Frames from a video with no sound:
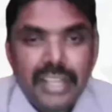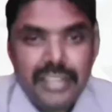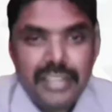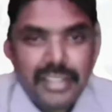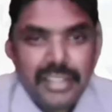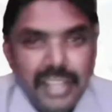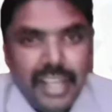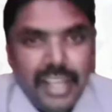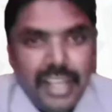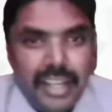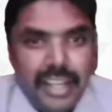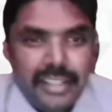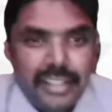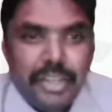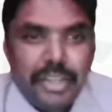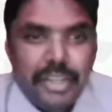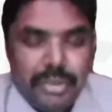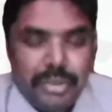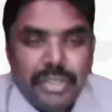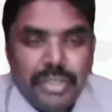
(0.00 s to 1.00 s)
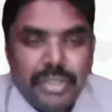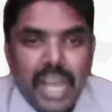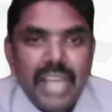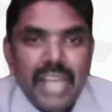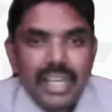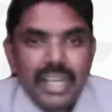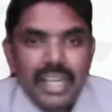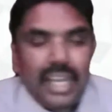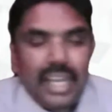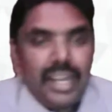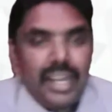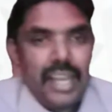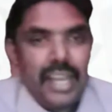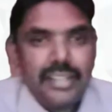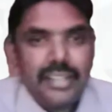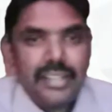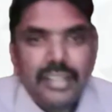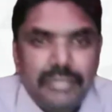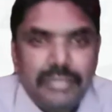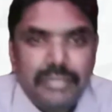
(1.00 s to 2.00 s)
Yes, yes. Thank you. So I'll
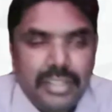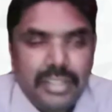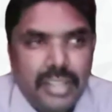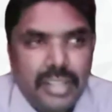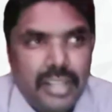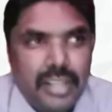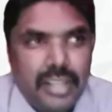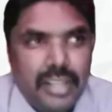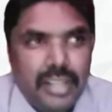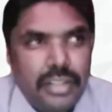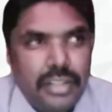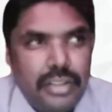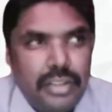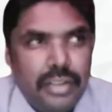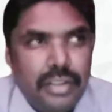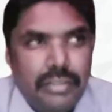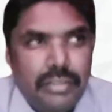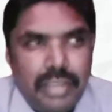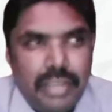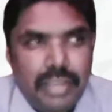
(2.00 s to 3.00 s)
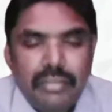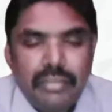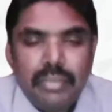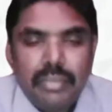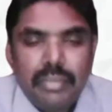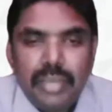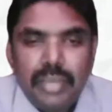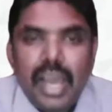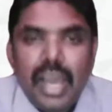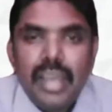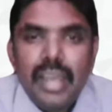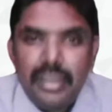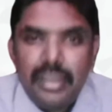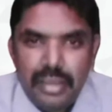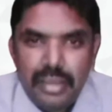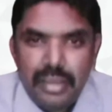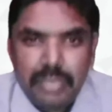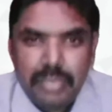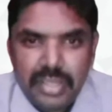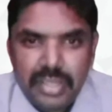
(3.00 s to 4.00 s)
answer the first continuity of care from the eye
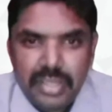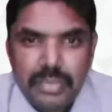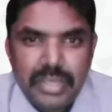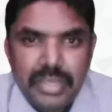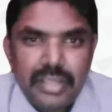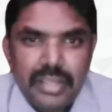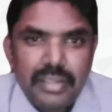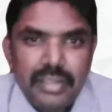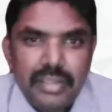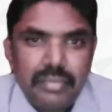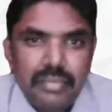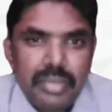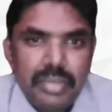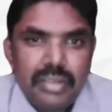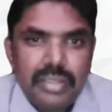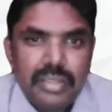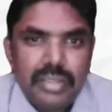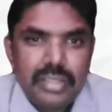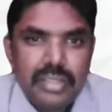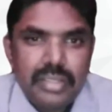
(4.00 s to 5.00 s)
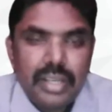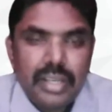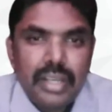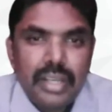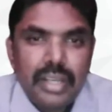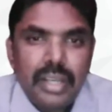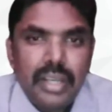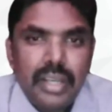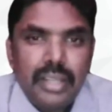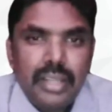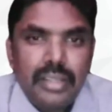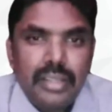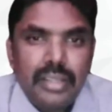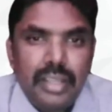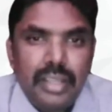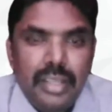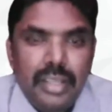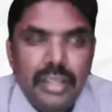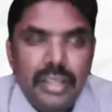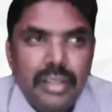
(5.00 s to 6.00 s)
care perspective, because
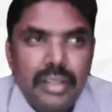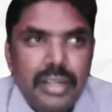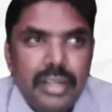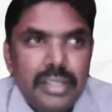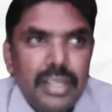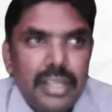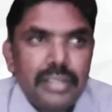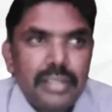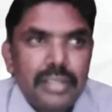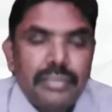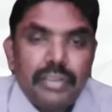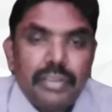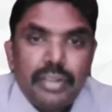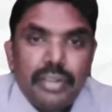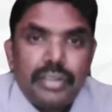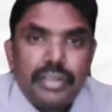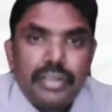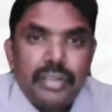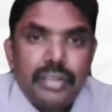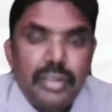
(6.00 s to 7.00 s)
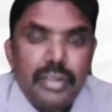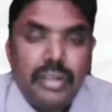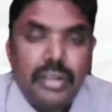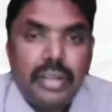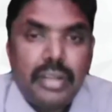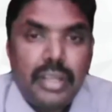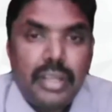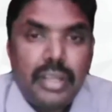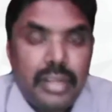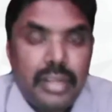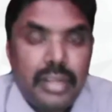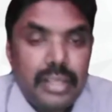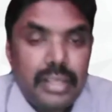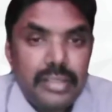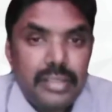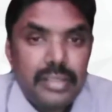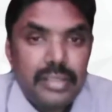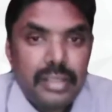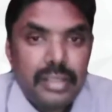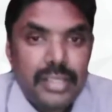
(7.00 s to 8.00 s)
the Grace Cancer Foundation
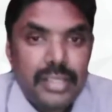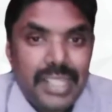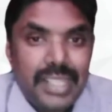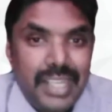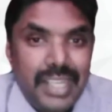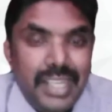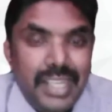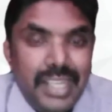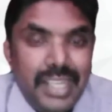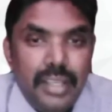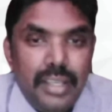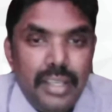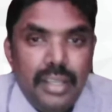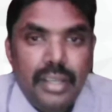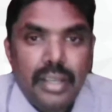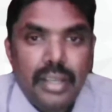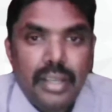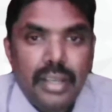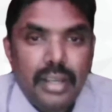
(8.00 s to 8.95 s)
does screening,